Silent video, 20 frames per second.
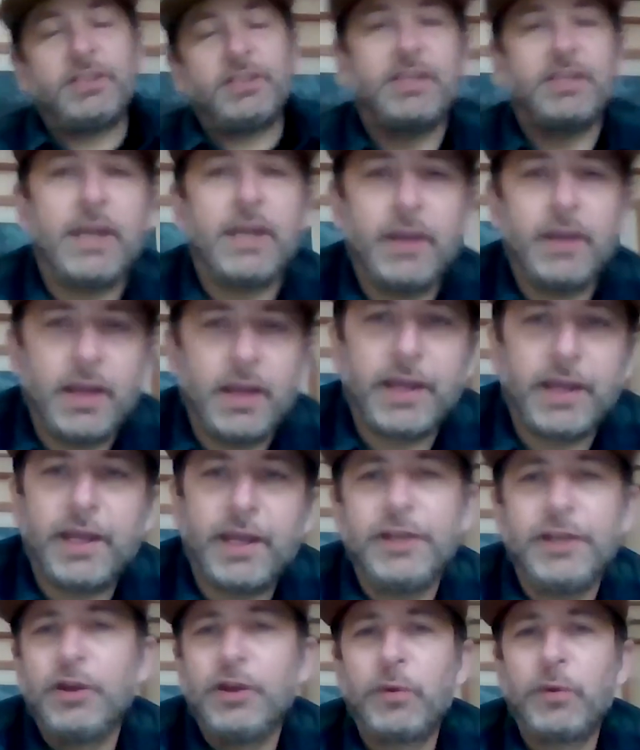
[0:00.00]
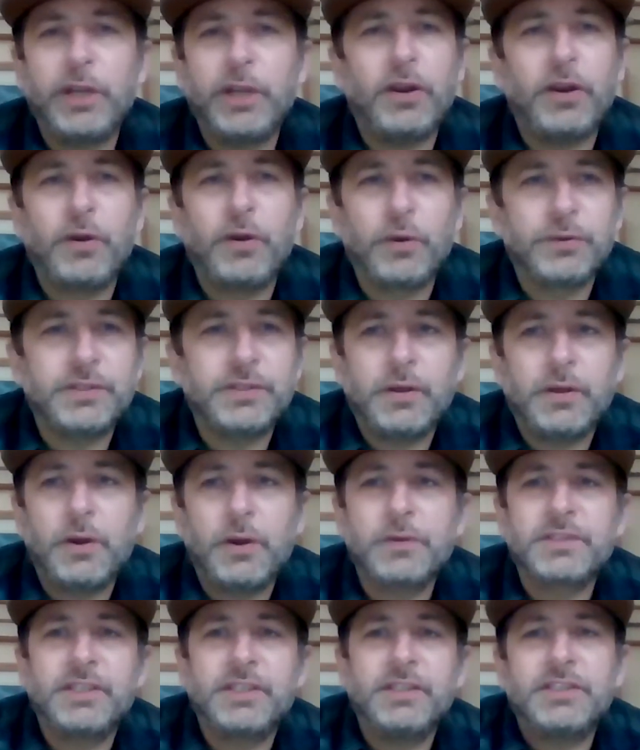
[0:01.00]
that I know we are
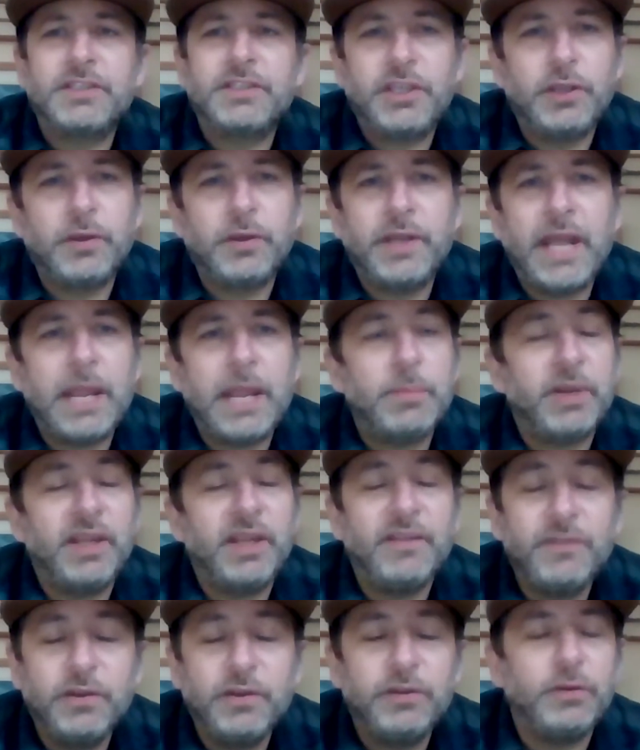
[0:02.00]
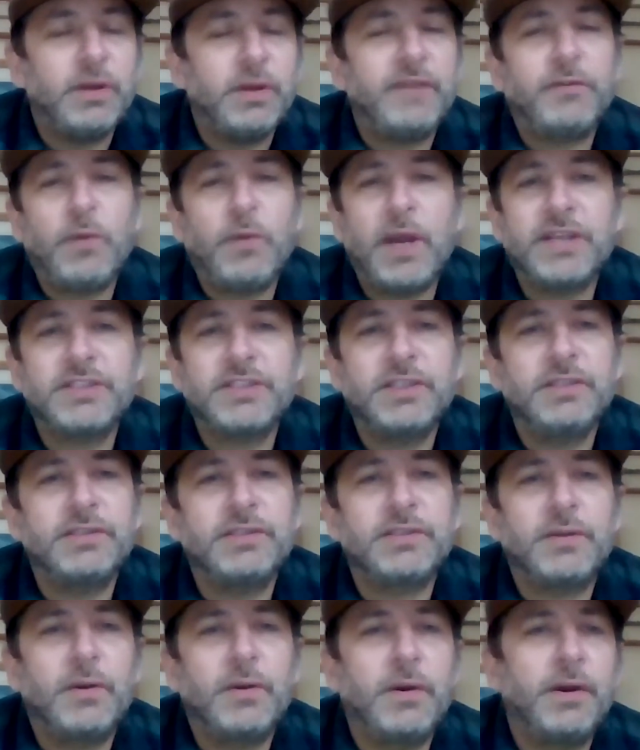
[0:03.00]
hosting this Q&A, but if you do have
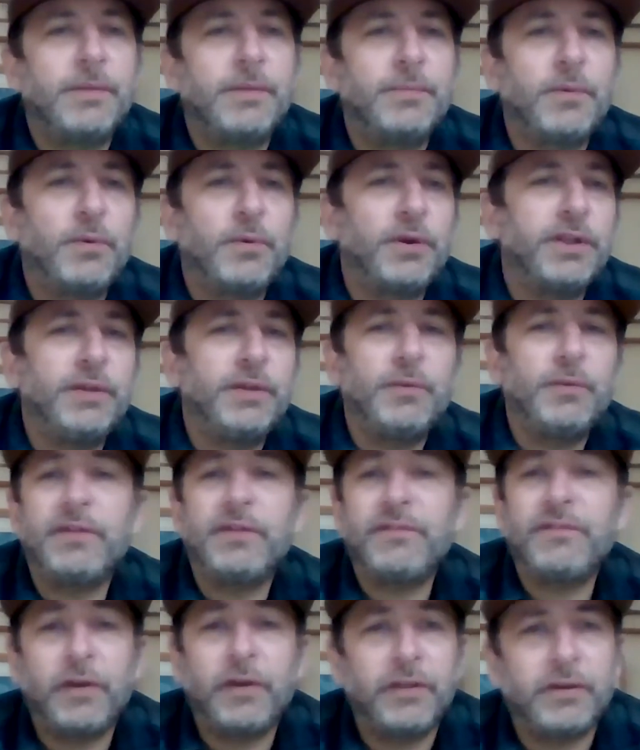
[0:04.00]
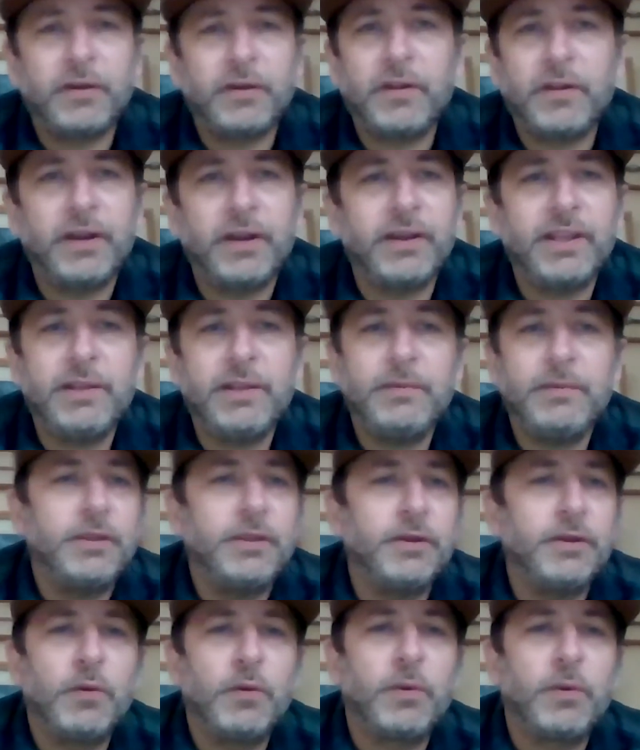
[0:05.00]
questions or you want further clarity,
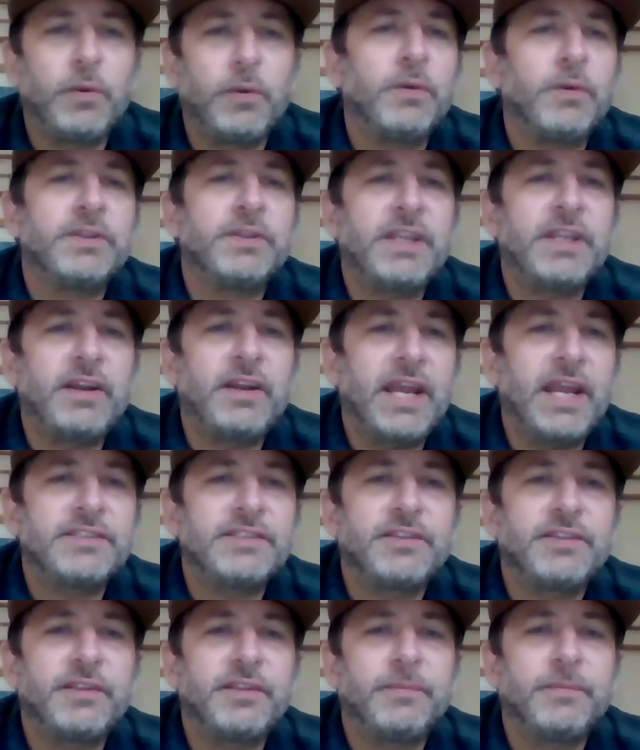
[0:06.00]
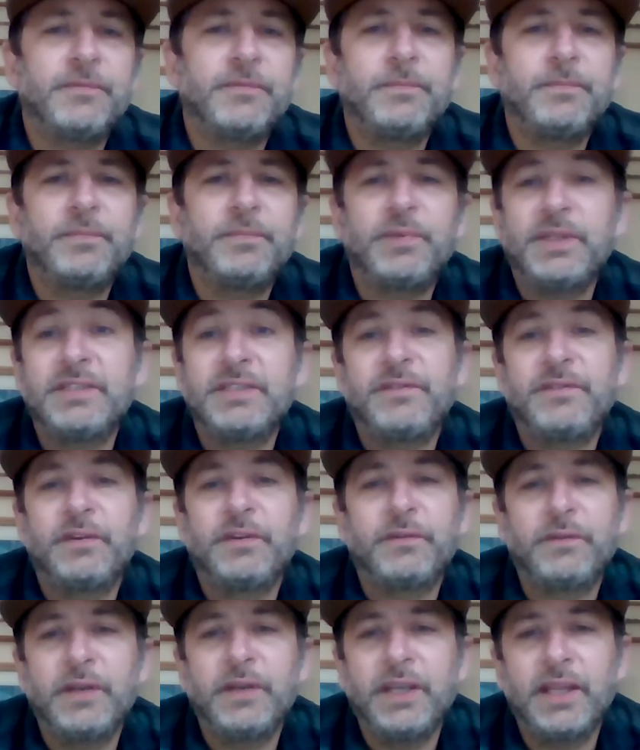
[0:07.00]
you know, we're always there to answer them. Please feel
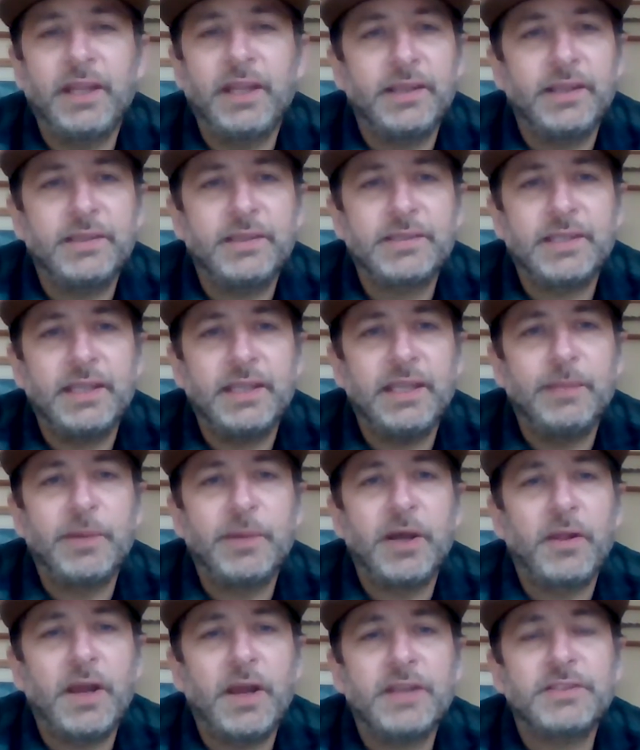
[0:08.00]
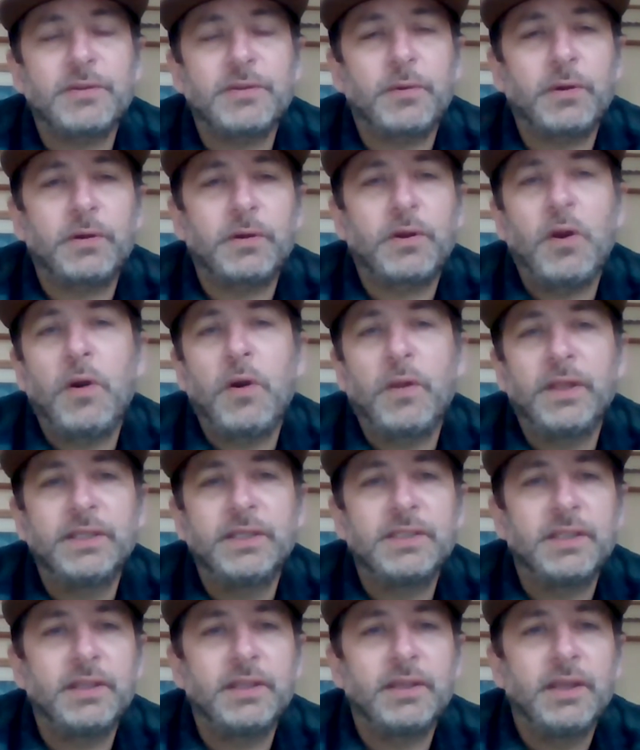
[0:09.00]
free to email us or call
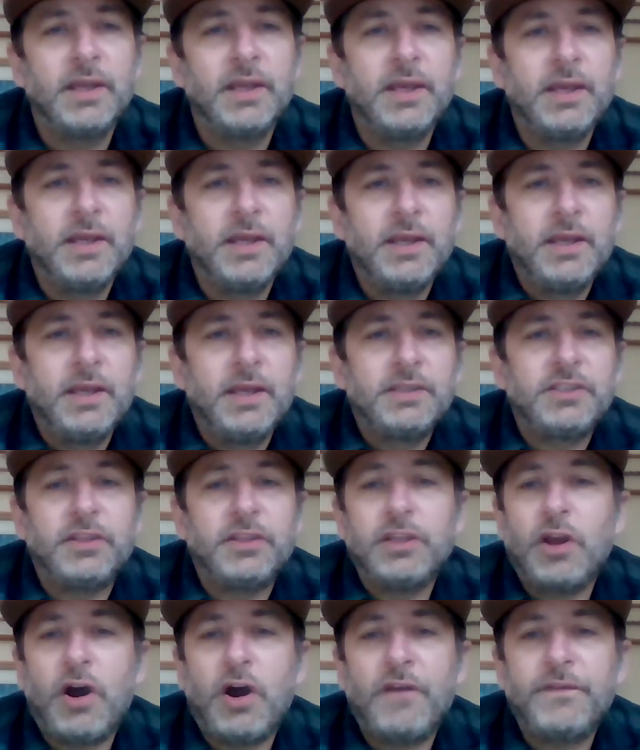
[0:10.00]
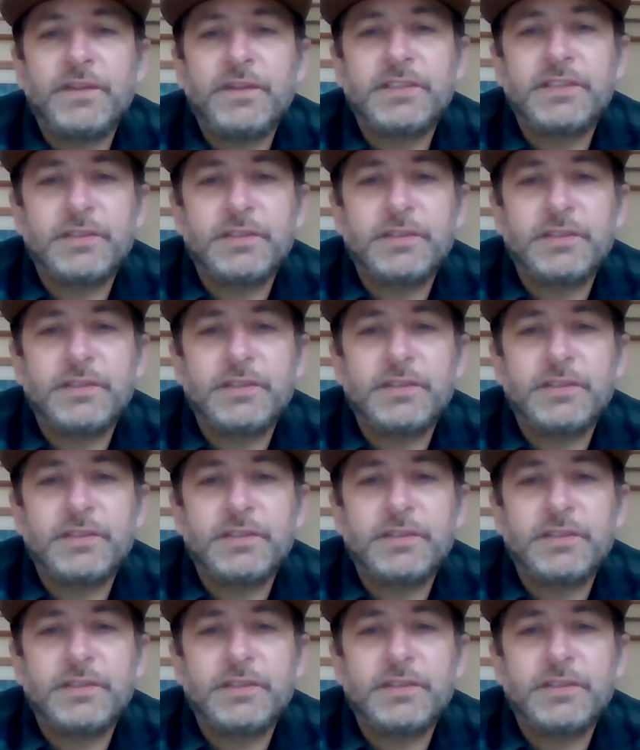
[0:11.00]
into the office